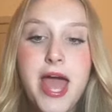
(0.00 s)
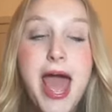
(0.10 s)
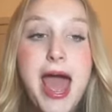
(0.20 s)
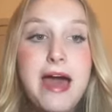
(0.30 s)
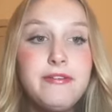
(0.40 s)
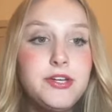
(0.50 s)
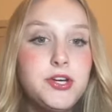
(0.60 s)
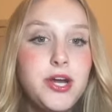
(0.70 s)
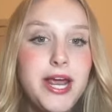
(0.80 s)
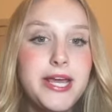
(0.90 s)

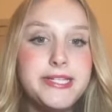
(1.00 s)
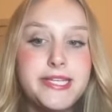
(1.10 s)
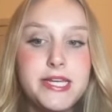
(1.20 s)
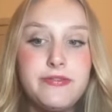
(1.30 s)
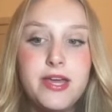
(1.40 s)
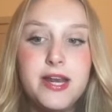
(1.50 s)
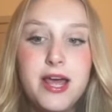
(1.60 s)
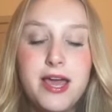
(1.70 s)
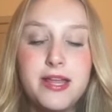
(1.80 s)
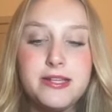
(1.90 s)
After a significant
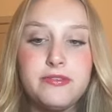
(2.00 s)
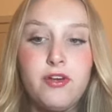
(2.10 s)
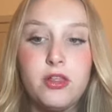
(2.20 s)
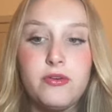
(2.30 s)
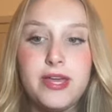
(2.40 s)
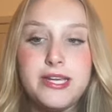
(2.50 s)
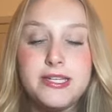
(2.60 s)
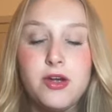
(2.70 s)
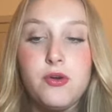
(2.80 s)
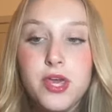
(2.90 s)
hiatus following
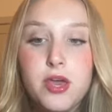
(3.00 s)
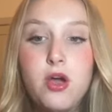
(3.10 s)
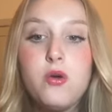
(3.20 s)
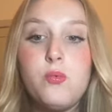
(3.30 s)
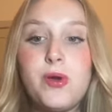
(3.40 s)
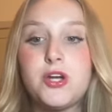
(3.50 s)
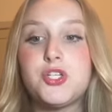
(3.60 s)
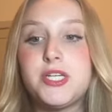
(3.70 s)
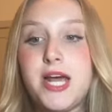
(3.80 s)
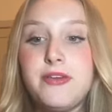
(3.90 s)
Tokyo, where
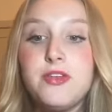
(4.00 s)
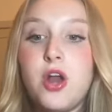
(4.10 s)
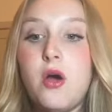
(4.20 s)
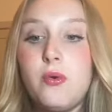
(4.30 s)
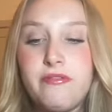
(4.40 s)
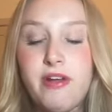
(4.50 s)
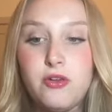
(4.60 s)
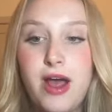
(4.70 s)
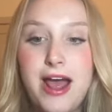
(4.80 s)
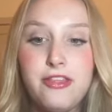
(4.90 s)
she tied the knot with
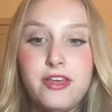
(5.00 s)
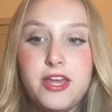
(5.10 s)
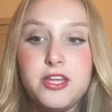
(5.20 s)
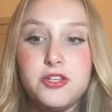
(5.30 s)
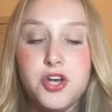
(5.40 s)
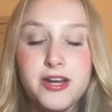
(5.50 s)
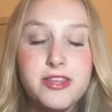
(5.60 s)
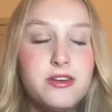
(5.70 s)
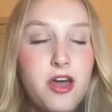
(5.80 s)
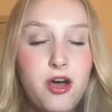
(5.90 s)
fellow athlete
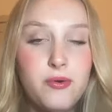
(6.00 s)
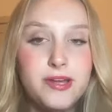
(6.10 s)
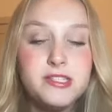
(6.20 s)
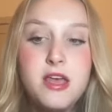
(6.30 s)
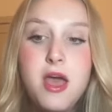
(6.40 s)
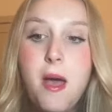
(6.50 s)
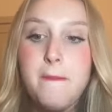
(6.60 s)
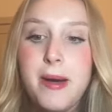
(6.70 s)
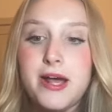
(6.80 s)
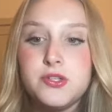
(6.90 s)
Jonathan Owens,
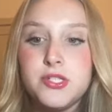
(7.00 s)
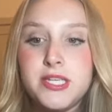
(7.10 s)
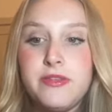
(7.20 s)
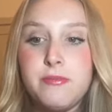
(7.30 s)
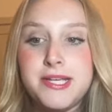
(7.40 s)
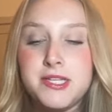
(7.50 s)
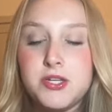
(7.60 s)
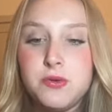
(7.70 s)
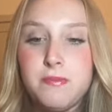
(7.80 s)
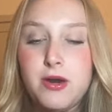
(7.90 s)
Biles received the
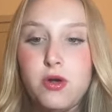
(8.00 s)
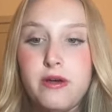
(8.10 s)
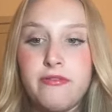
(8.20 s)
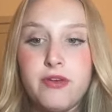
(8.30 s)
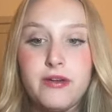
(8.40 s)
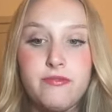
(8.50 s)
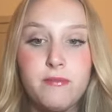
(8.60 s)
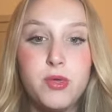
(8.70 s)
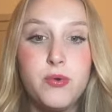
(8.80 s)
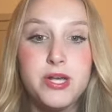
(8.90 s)
Presidential Medal of Freedom
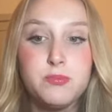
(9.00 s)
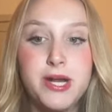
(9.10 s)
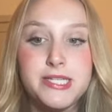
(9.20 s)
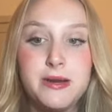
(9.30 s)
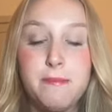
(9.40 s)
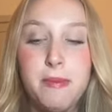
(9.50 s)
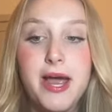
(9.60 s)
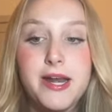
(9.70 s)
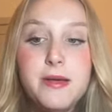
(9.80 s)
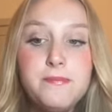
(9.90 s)
from U.S. President
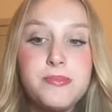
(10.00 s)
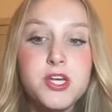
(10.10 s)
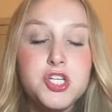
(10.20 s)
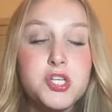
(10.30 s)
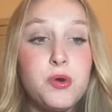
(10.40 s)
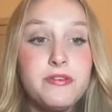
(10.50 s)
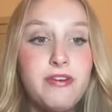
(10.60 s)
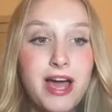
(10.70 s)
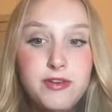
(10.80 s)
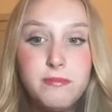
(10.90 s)
Biden. She won
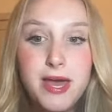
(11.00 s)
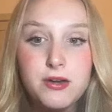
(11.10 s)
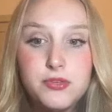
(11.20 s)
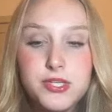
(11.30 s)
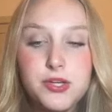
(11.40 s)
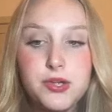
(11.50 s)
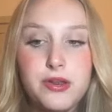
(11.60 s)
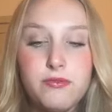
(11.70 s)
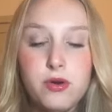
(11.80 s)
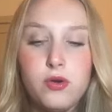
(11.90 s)
5 new medals, including
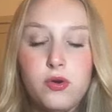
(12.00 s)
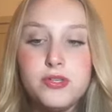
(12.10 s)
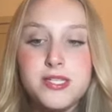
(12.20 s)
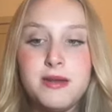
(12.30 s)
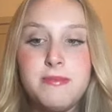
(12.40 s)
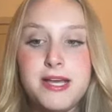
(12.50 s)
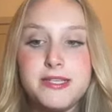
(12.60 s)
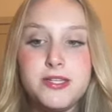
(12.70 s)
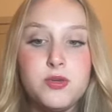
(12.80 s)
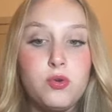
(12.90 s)
4 golds, and
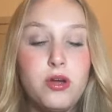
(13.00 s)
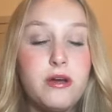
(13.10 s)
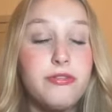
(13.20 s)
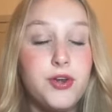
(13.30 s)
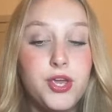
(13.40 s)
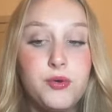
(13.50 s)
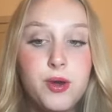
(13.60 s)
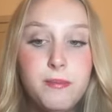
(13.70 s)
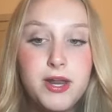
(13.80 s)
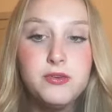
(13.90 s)
amassed a total of 30
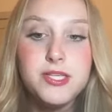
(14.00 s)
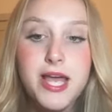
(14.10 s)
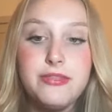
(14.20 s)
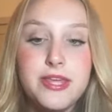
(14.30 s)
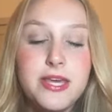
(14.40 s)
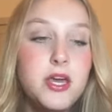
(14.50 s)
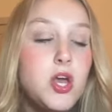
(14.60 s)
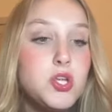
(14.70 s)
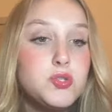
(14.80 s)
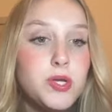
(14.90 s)
career medals at the
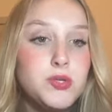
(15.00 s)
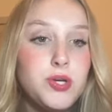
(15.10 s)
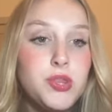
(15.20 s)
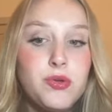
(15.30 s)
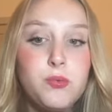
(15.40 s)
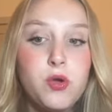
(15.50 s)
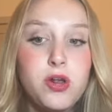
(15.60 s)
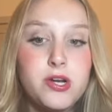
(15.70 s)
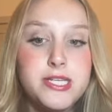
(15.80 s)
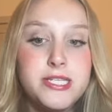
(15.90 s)
2023 World
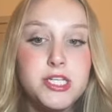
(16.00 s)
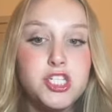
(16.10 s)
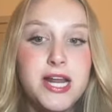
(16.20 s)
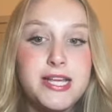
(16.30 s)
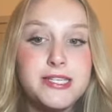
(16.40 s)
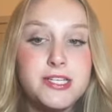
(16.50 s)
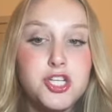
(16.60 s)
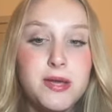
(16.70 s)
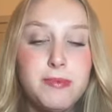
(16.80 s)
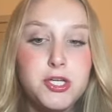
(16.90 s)
Artistic Gymnastics
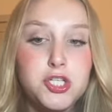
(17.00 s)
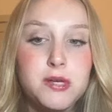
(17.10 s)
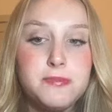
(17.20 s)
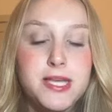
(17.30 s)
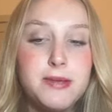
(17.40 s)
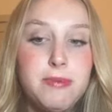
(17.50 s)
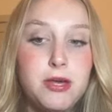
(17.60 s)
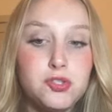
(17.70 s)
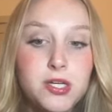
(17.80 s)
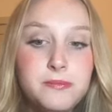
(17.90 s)
Championships in
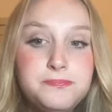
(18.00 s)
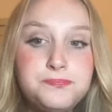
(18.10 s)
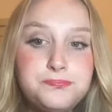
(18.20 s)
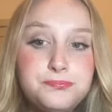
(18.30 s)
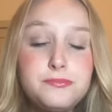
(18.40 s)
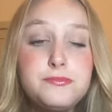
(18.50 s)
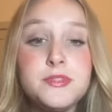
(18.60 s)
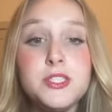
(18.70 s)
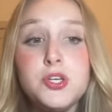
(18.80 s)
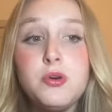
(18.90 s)
Belgium.
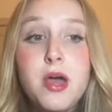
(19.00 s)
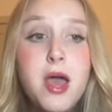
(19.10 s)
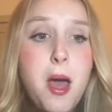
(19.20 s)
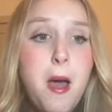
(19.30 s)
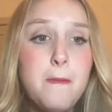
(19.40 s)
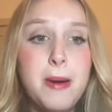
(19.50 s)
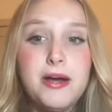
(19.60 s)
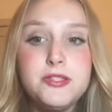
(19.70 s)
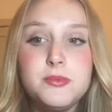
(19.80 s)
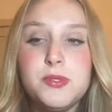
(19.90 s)
So
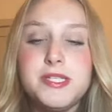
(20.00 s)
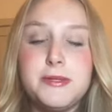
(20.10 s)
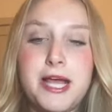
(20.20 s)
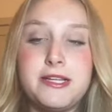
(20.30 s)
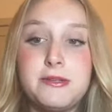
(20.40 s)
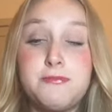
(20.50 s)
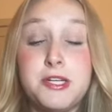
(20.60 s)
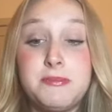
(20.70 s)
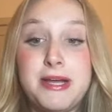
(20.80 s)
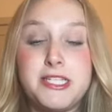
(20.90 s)
Biles'
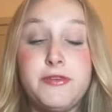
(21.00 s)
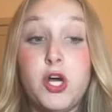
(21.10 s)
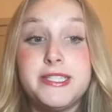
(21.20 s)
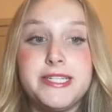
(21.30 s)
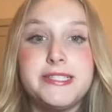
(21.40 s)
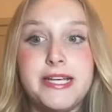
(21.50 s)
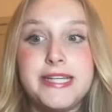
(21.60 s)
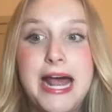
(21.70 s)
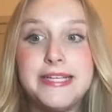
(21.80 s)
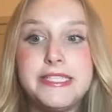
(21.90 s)
perspective on success
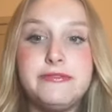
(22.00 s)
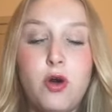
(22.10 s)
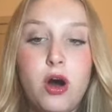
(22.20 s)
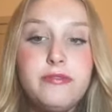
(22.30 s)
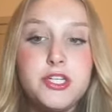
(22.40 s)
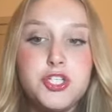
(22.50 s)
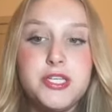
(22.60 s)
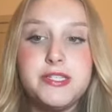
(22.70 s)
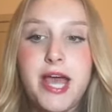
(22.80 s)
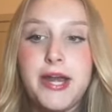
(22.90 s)
has evolved. She
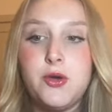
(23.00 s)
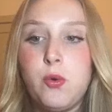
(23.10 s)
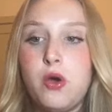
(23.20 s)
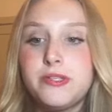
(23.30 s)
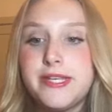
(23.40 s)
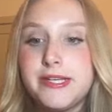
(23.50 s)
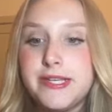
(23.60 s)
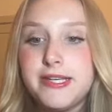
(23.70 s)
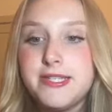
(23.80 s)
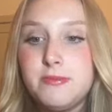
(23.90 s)
said, quote,
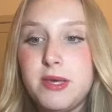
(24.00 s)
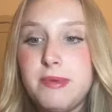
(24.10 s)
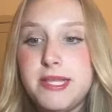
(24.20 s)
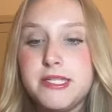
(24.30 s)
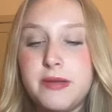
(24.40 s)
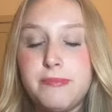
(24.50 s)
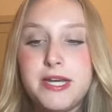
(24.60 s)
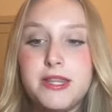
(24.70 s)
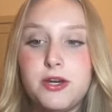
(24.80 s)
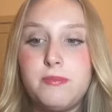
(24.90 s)
"Success to me means something
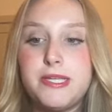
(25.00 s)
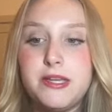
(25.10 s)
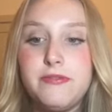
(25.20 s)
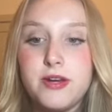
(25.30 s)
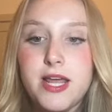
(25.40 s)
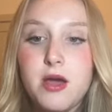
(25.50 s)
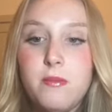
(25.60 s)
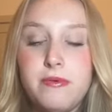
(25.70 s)
a little bit different now.